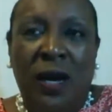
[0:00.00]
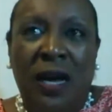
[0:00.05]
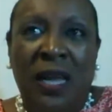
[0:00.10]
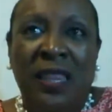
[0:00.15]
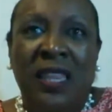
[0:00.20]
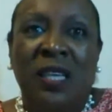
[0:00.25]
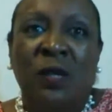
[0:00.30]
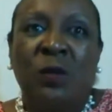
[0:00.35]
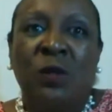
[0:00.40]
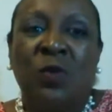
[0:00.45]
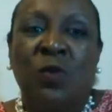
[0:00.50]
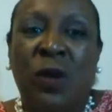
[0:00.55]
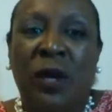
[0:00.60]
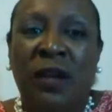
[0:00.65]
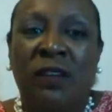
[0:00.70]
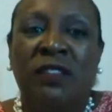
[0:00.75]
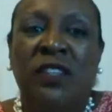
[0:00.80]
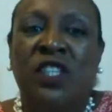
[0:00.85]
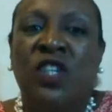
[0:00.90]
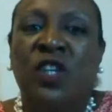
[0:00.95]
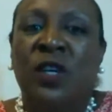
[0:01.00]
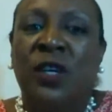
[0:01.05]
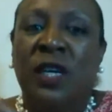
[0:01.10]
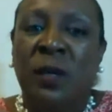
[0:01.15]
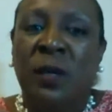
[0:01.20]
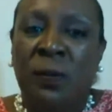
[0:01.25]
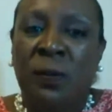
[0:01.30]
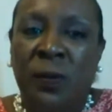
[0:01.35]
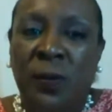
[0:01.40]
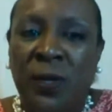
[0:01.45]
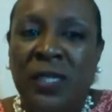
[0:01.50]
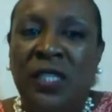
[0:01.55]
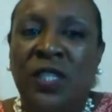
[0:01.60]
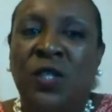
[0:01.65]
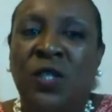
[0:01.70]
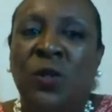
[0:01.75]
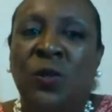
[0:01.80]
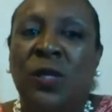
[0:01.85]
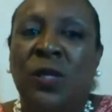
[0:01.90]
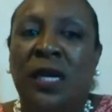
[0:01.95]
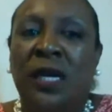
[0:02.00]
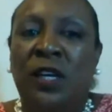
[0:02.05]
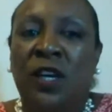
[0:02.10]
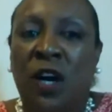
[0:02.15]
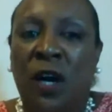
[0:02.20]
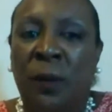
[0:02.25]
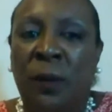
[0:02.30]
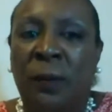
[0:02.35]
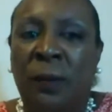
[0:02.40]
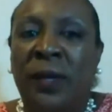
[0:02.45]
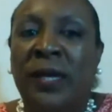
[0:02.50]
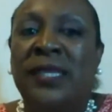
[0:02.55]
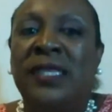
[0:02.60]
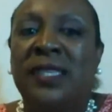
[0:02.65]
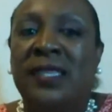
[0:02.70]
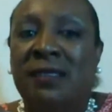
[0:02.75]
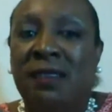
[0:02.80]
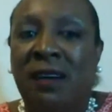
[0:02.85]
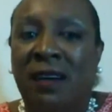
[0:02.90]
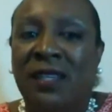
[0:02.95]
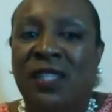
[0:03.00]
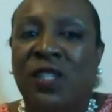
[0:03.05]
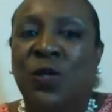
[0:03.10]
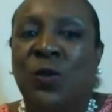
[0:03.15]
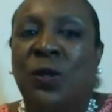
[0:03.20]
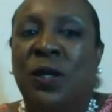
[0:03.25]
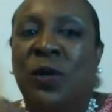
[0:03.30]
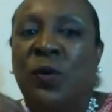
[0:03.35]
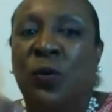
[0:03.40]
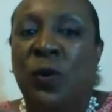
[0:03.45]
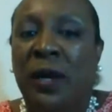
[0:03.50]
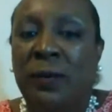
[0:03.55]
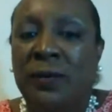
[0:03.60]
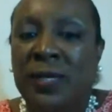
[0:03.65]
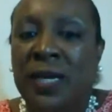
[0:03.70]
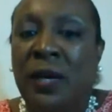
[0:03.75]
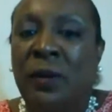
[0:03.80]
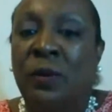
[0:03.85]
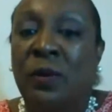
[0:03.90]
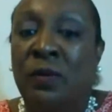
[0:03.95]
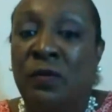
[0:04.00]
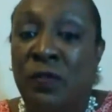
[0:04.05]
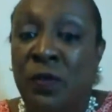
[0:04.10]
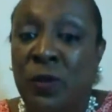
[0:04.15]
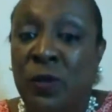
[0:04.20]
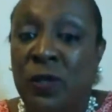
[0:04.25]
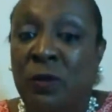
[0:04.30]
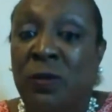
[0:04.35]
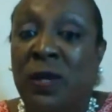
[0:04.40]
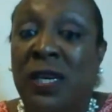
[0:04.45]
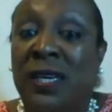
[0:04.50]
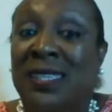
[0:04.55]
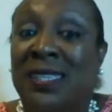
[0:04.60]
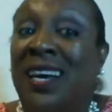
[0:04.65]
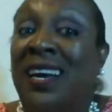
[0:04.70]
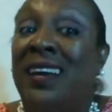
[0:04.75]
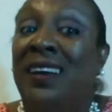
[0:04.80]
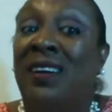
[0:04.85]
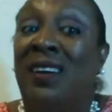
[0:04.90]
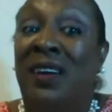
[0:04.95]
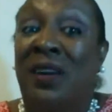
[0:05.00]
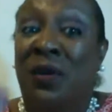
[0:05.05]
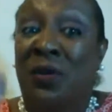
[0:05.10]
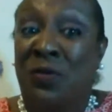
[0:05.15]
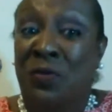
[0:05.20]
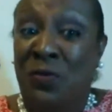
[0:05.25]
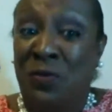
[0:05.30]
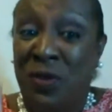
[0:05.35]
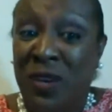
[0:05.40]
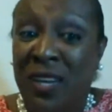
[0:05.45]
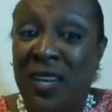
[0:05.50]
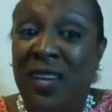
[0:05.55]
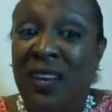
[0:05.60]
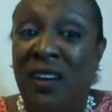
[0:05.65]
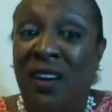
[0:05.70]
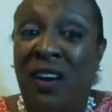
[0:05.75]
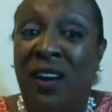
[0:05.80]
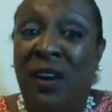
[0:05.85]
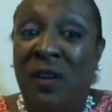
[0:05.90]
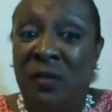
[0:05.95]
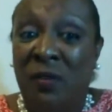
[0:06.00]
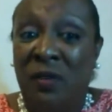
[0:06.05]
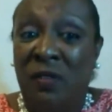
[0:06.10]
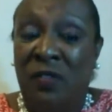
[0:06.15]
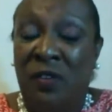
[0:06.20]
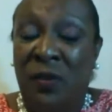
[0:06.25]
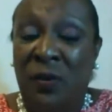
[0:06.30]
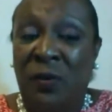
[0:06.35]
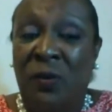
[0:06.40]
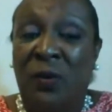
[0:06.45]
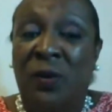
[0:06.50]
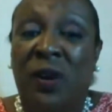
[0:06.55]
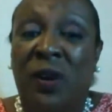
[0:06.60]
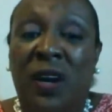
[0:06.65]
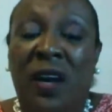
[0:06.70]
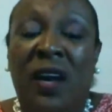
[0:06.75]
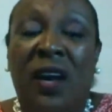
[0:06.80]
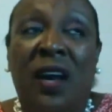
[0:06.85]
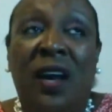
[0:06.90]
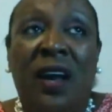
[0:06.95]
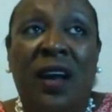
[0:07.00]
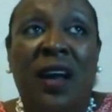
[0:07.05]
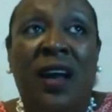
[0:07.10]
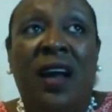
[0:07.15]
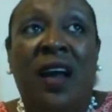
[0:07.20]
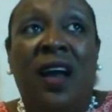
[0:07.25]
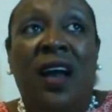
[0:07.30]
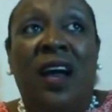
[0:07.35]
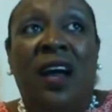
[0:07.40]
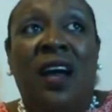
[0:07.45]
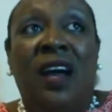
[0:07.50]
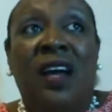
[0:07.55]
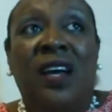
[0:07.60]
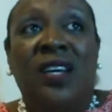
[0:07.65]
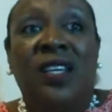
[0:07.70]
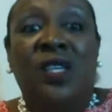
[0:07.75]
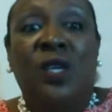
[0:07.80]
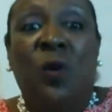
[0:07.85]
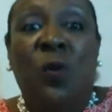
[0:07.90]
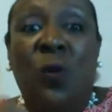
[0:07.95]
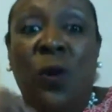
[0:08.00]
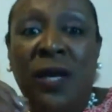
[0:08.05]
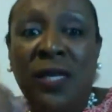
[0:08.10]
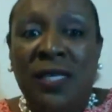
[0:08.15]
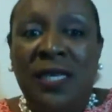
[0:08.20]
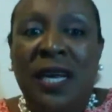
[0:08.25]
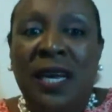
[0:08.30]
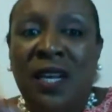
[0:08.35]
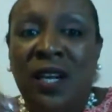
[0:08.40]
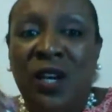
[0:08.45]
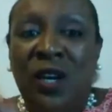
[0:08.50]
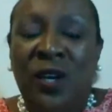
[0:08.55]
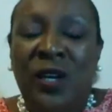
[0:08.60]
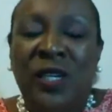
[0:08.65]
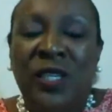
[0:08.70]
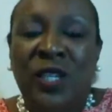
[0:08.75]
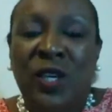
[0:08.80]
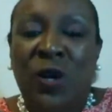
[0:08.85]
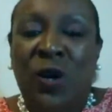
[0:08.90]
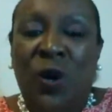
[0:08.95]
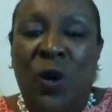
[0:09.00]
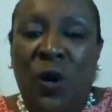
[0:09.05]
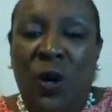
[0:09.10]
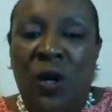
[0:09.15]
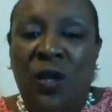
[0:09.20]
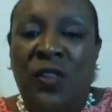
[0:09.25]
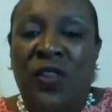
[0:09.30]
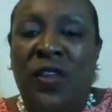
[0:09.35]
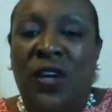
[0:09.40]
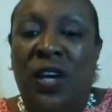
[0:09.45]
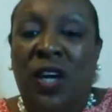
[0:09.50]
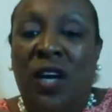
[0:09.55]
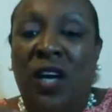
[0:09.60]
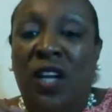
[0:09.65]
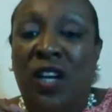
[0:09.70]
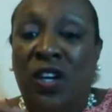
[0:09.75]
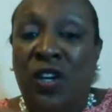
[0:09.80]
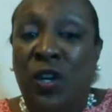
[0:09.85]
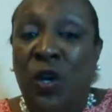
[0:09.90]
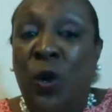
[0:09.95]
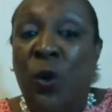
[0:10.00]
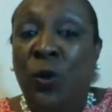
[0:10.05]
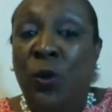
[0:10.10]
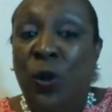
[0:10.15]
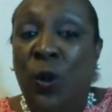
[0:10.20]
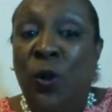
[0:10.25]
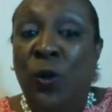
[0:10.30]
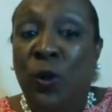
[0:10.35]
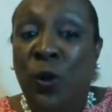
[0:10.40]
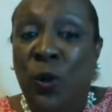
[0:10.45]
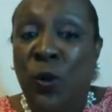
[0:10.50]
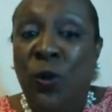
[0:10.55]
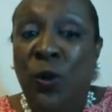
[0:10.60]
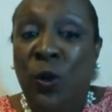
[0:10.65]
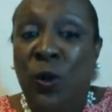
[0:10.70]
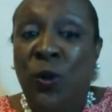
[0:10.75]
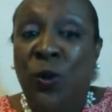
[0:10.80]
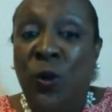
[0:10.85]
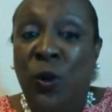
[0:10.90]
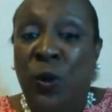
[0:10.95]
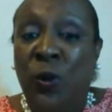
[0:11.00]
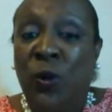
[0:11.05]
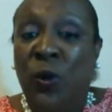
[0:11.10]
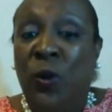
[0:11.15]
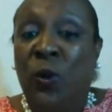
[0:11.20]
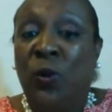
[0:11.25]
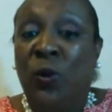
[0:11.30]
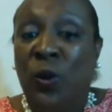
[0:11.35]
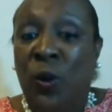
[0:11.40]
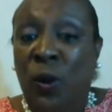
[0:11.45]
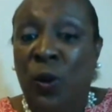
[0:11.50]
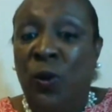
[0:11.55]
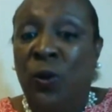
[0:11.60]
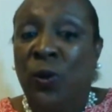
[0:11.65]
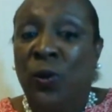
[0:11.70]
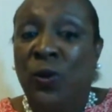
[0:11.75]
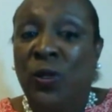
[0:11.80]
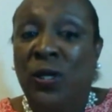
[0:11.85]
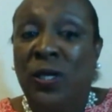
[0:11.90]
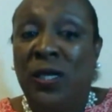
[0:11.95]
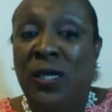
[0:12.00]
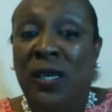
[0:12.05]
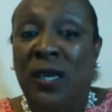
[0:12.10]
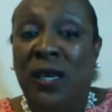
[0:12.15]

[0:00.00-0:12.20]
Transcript: and this was one of the turning points too that got me to start doing website reviews, because I got a really hard review. So once I learned all the no, no, no, no, no, no, no's,